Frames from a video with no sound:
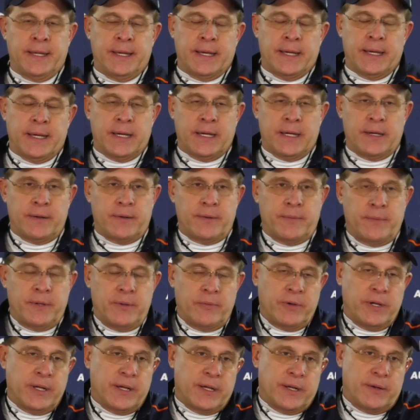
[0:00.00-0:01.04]
Yeah, play? I
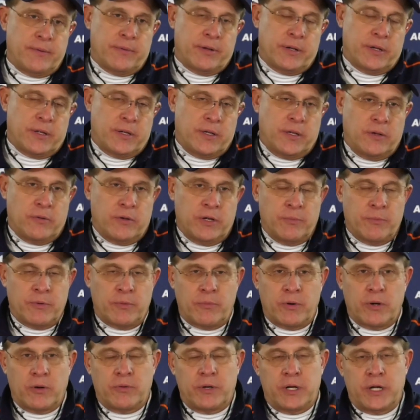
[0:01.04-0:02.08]
mean, we had, you know, him
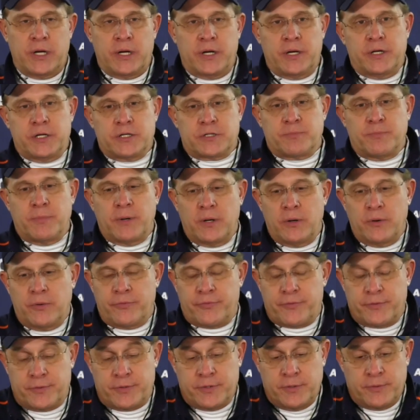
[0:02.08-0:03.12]
and Bro Darius
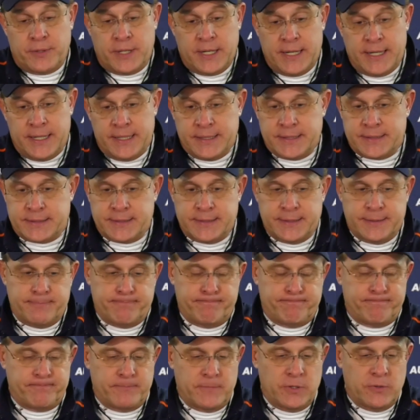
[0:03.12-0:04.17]
both are two guys that,
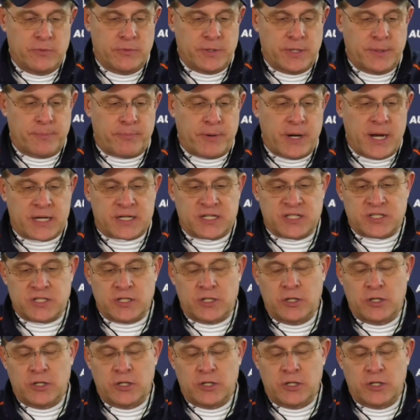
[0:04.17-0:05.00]
you know, they practiced a